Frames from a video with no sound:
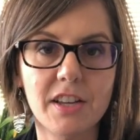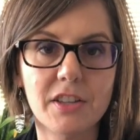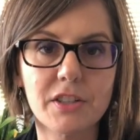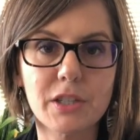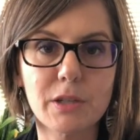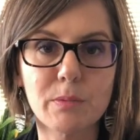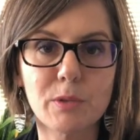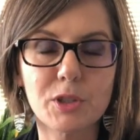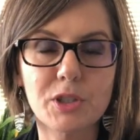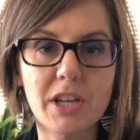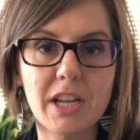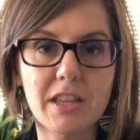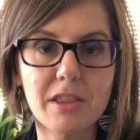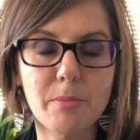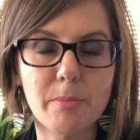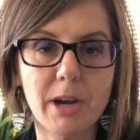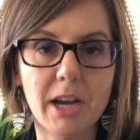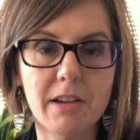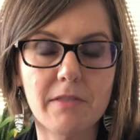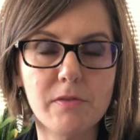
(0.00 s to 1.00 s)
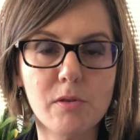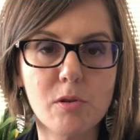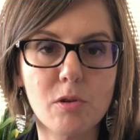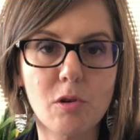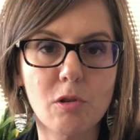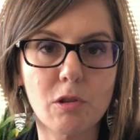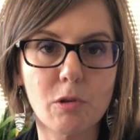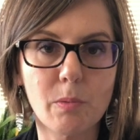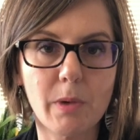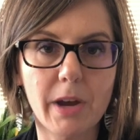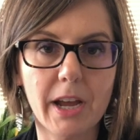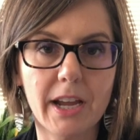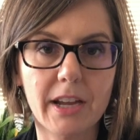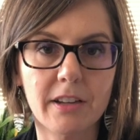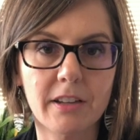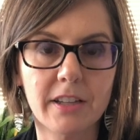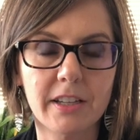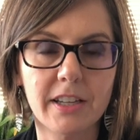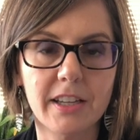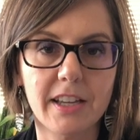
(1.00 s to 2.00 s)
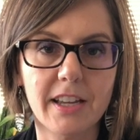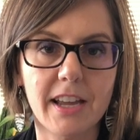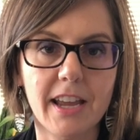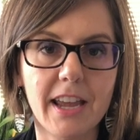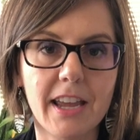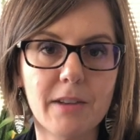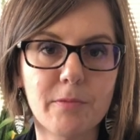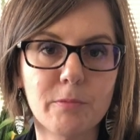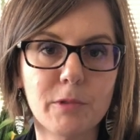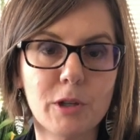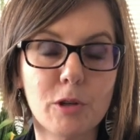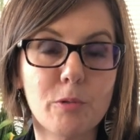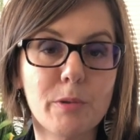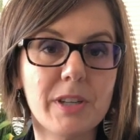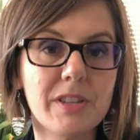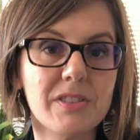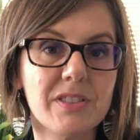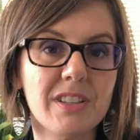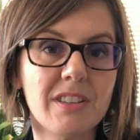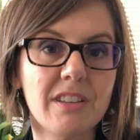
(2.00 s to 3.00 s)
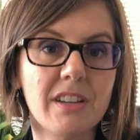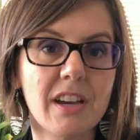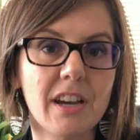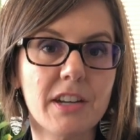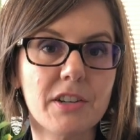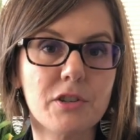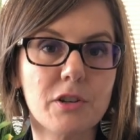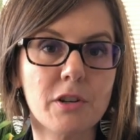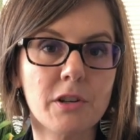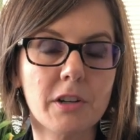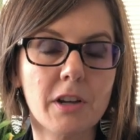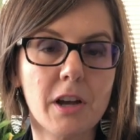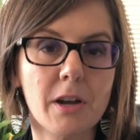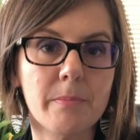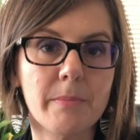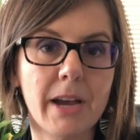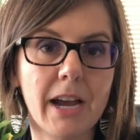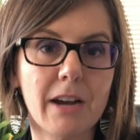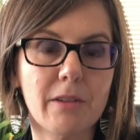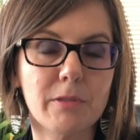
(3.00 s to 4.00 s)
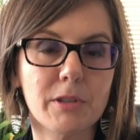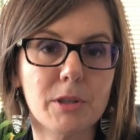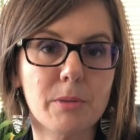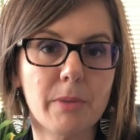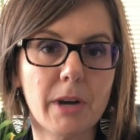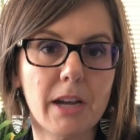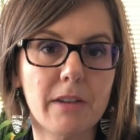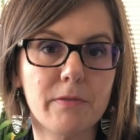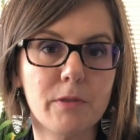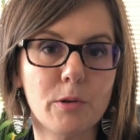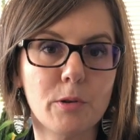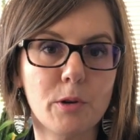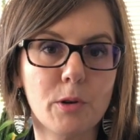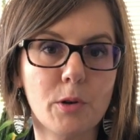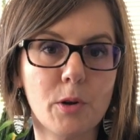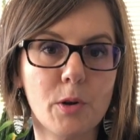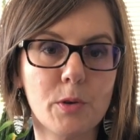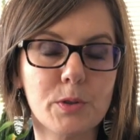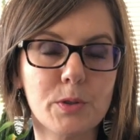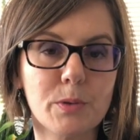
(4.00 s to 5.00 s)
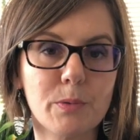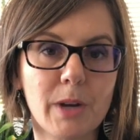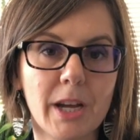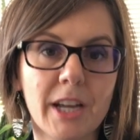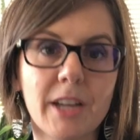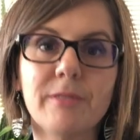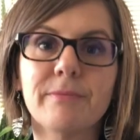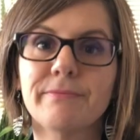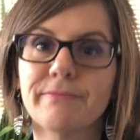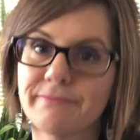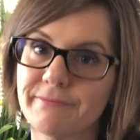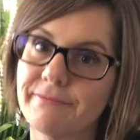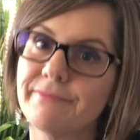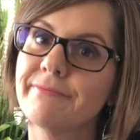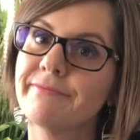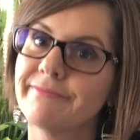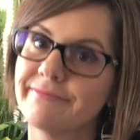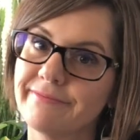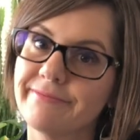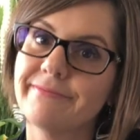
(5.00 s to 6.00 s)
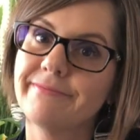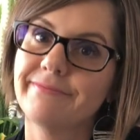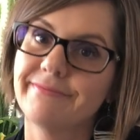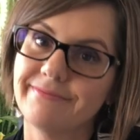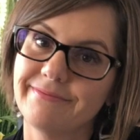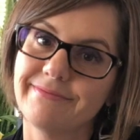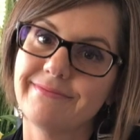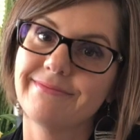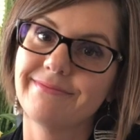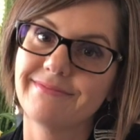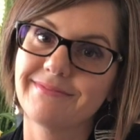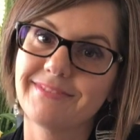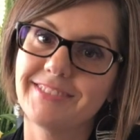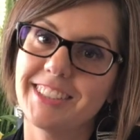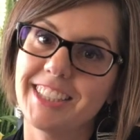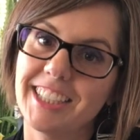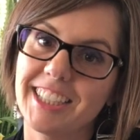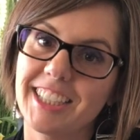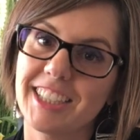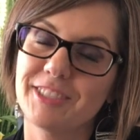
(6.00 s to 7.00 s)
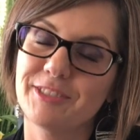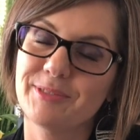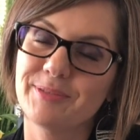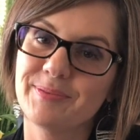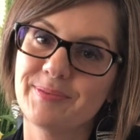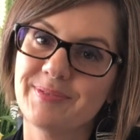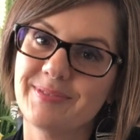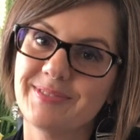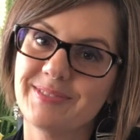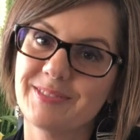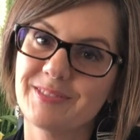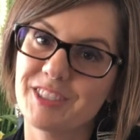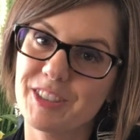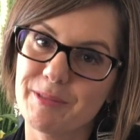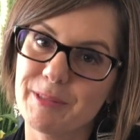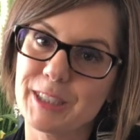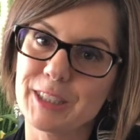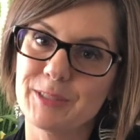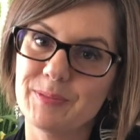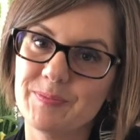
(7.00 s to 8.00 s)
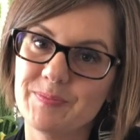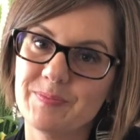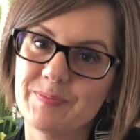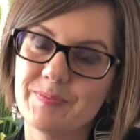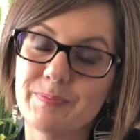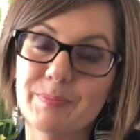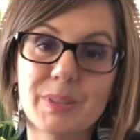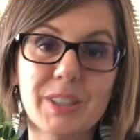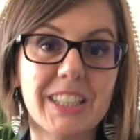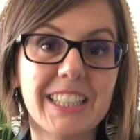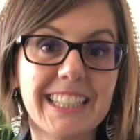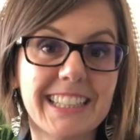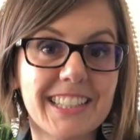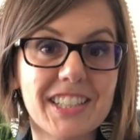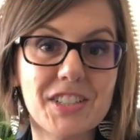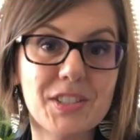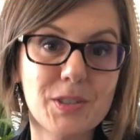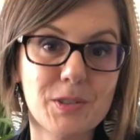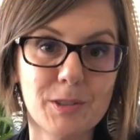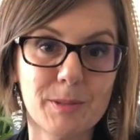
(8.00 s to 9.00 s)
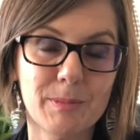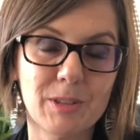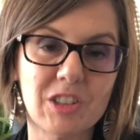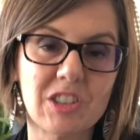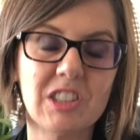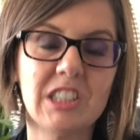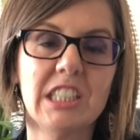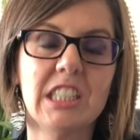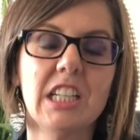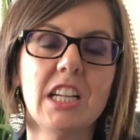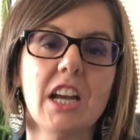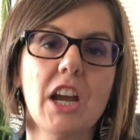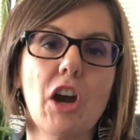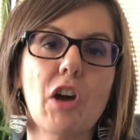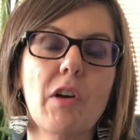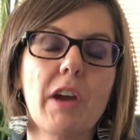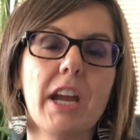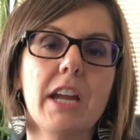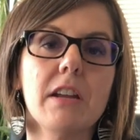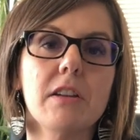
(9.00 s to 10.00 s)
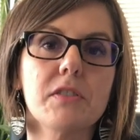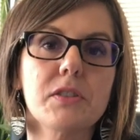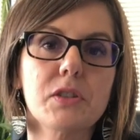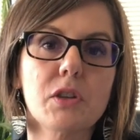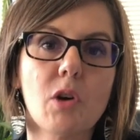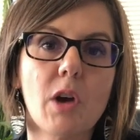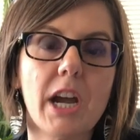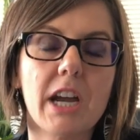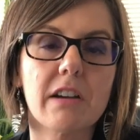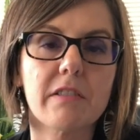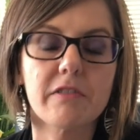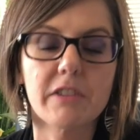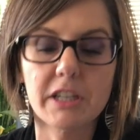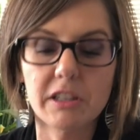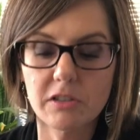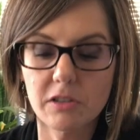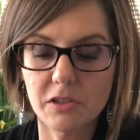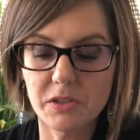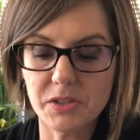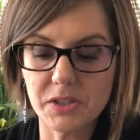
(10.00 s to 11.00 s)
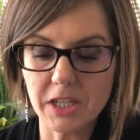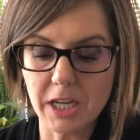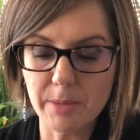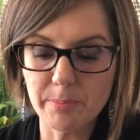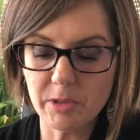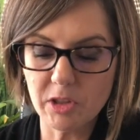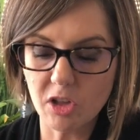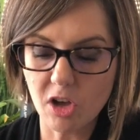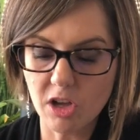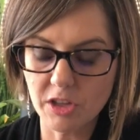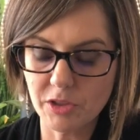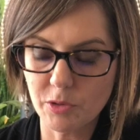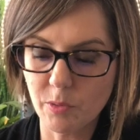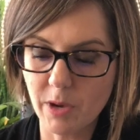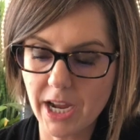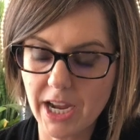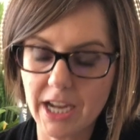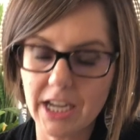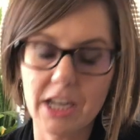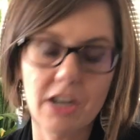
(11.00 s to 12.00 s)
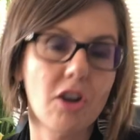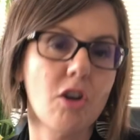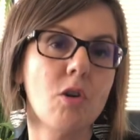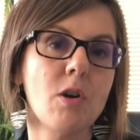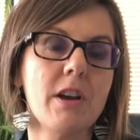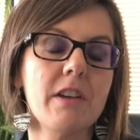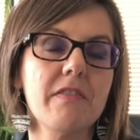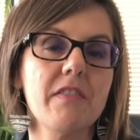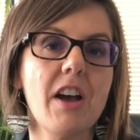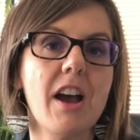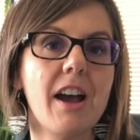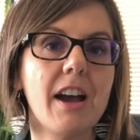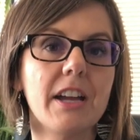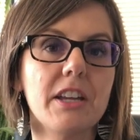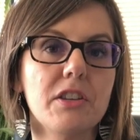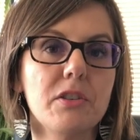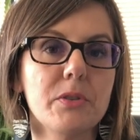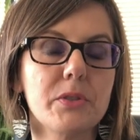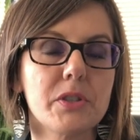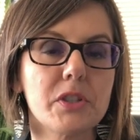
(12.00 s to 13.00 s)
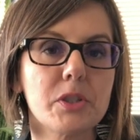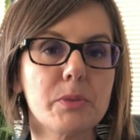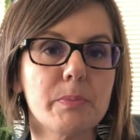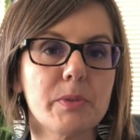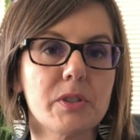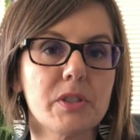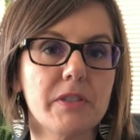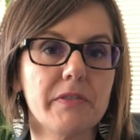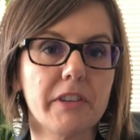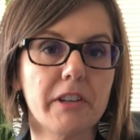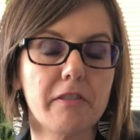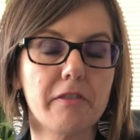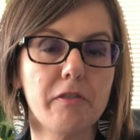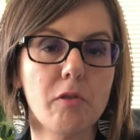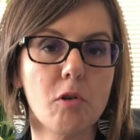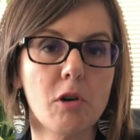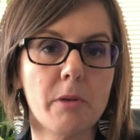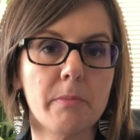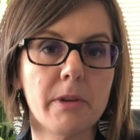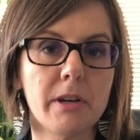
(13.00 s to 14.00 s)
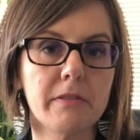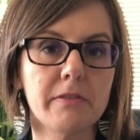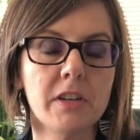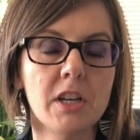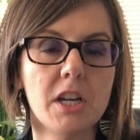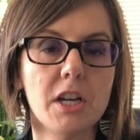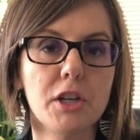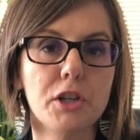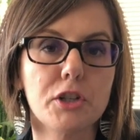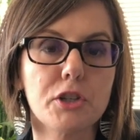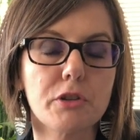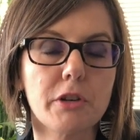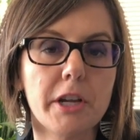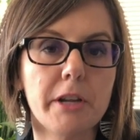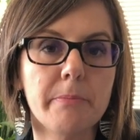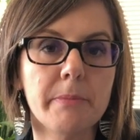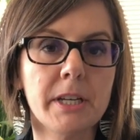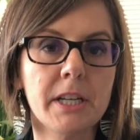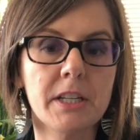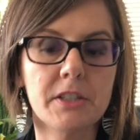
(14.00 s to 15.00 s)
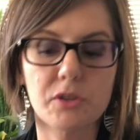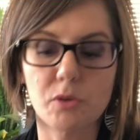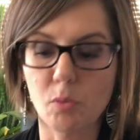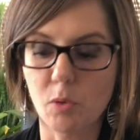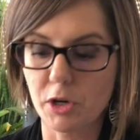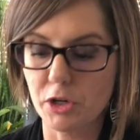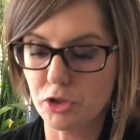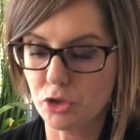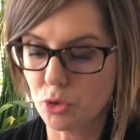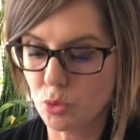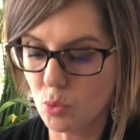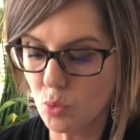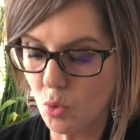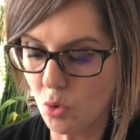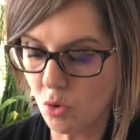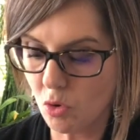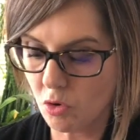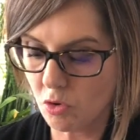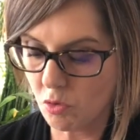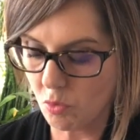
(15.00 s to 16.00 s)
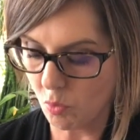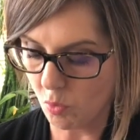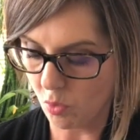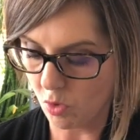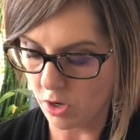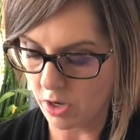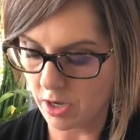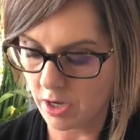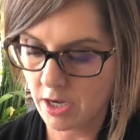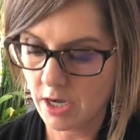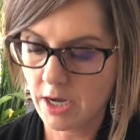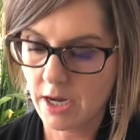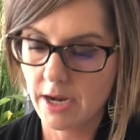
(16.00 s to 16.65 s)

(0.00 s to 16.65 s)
So we'll take the bifocal away. And will we see the eye turn come back when the bifocal goes away? Yeah, we will. But again, it's normal, okay? So every little step along the way, you know, if I use a specific form of treatment or tool or